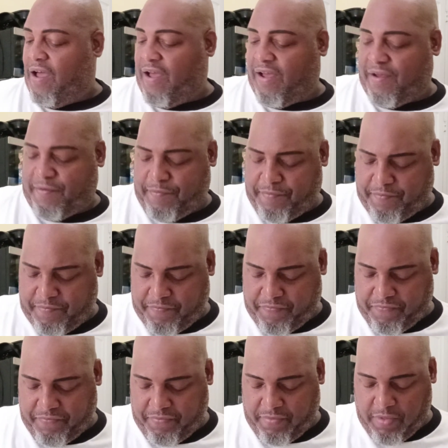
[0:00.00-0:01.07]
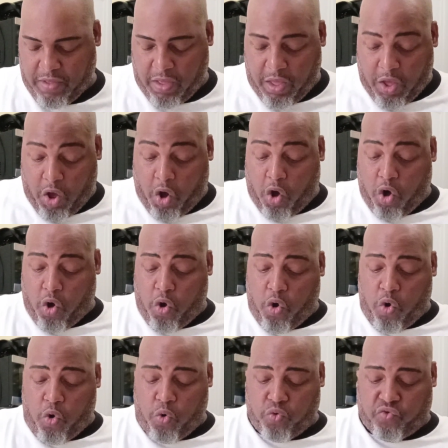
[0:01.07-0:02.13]

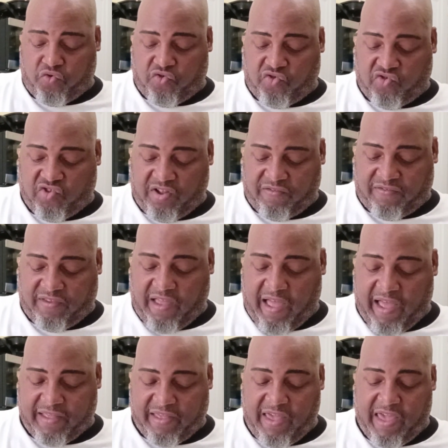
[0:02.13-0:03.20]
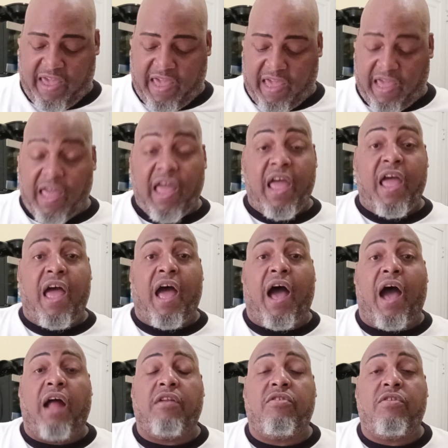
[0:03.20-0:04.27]
Oh, shiitake.
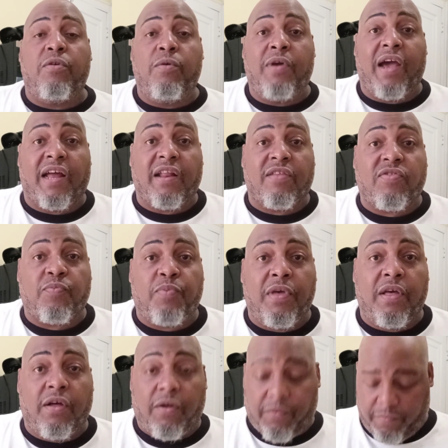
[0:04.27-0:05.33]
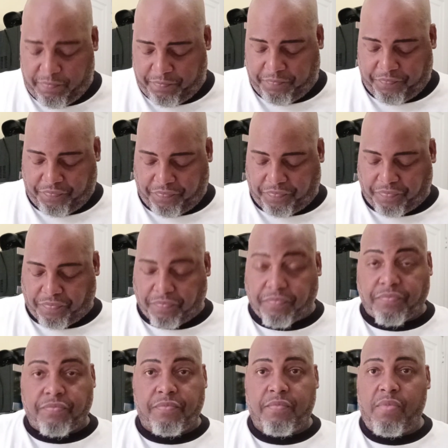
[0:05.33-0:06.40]
I do got a spill.
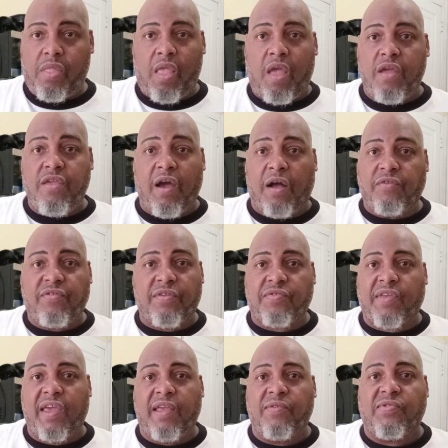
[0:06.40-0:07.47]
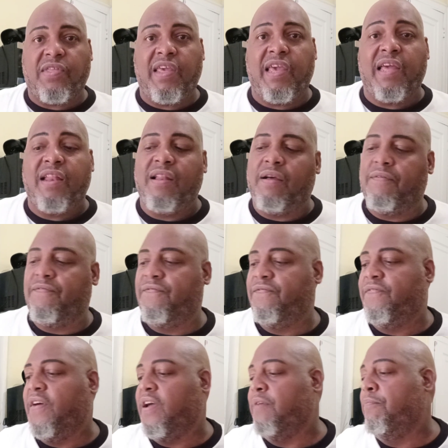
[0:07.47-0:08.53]
Y'all just can't see it.
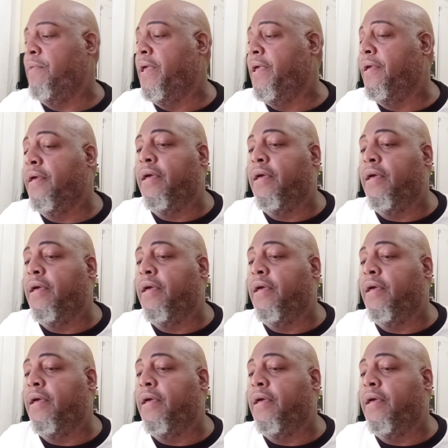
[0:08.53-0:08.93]
Fuck me.